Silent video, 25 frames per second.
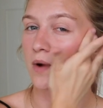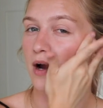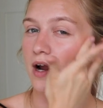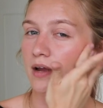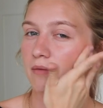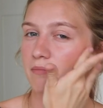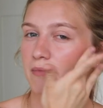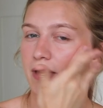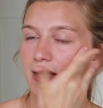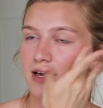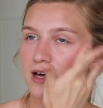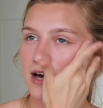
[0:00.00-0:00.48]

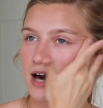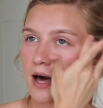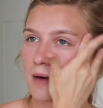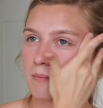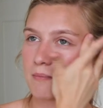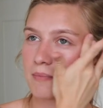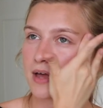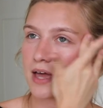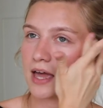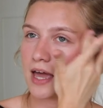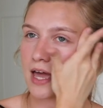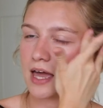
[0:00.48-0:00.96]
wearing
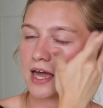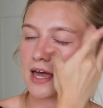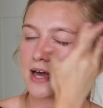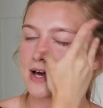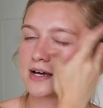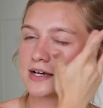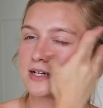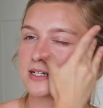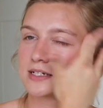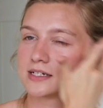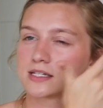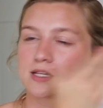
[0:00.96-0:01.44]
makeup,
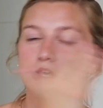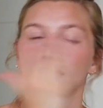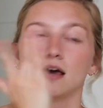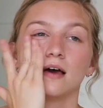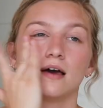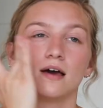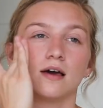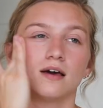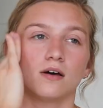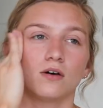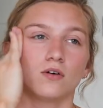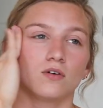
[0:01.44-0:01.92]
and
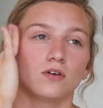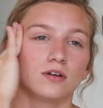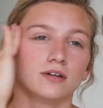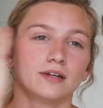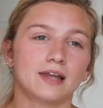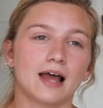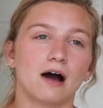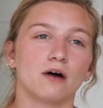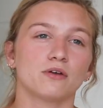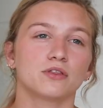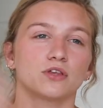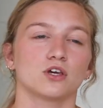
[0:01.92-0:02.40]

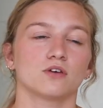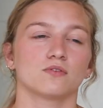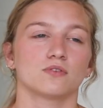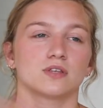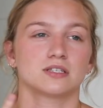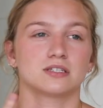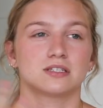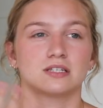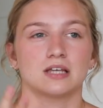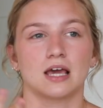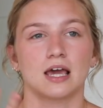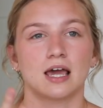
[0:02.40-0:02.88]
now that you have
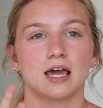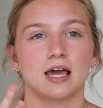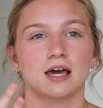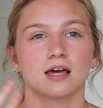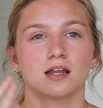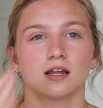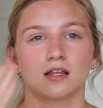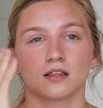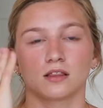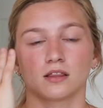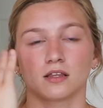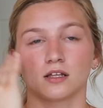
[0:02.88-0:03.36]
this
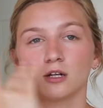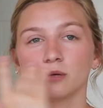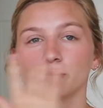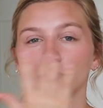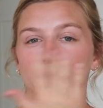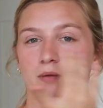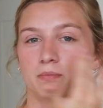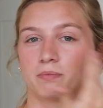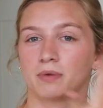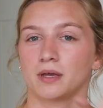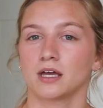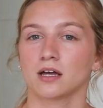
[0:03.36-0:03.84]
tan and a little
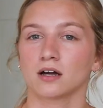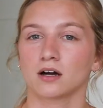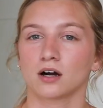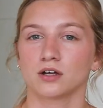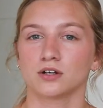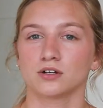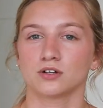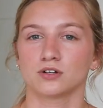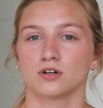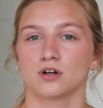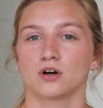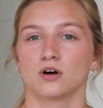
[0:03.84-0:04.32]
bit of pink
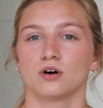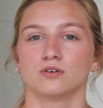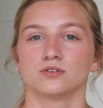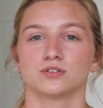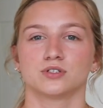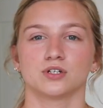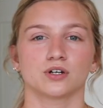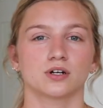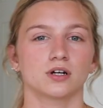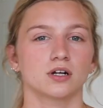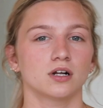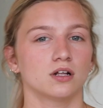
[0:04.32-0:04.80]
on your
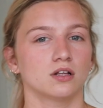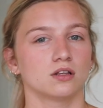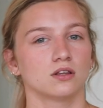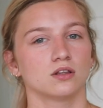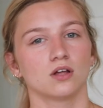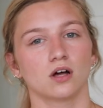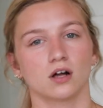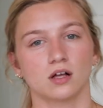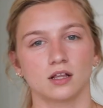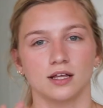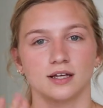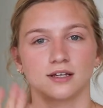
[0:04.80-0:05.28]
nose, you're gonna
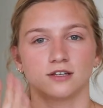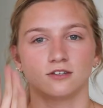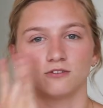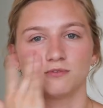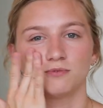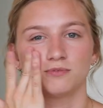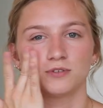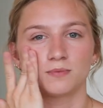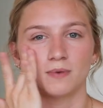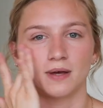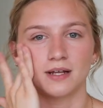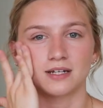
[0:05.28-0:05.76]
look like
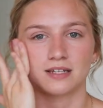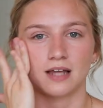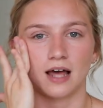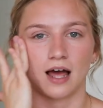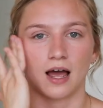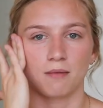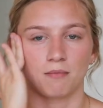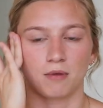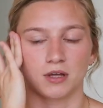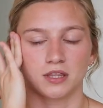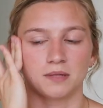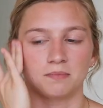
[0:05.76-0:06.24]
you've spent
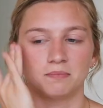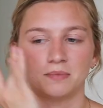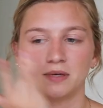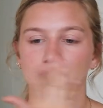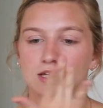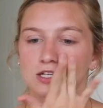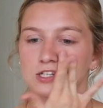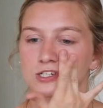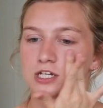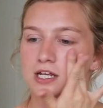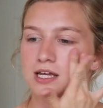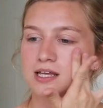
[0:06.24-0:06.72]
time on the
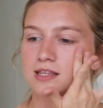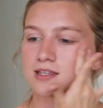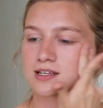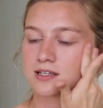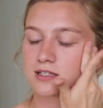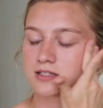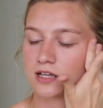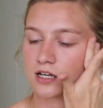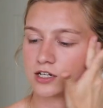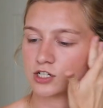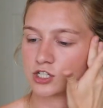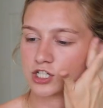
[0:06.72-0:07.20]
beach in the
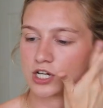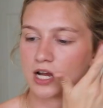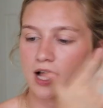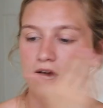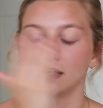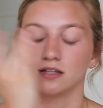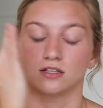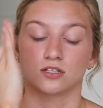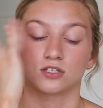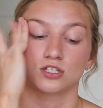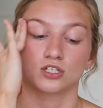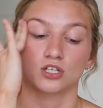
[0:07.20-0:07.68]

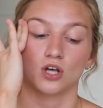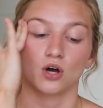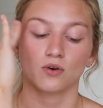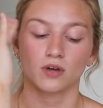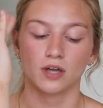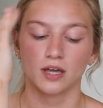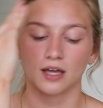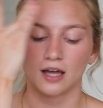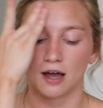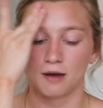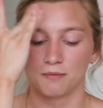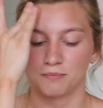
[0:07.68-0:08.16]
sunshine,
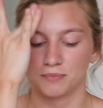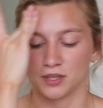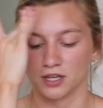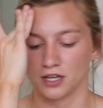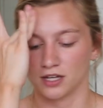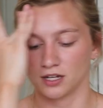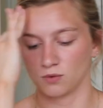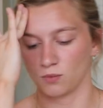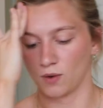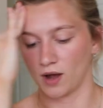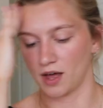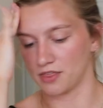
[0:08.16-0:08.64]
soaking up the
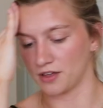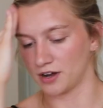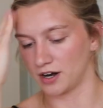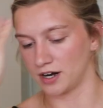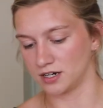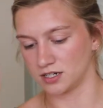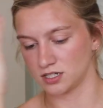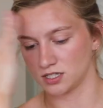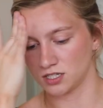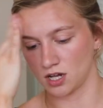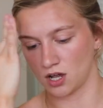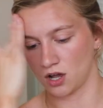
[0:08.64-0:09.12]
good
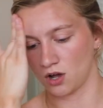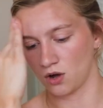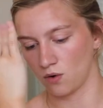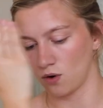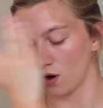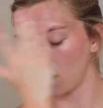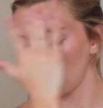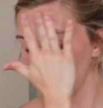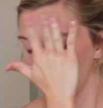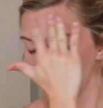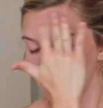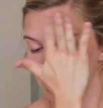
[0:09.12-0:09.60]
weather.
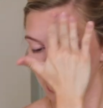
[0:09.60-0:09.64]
So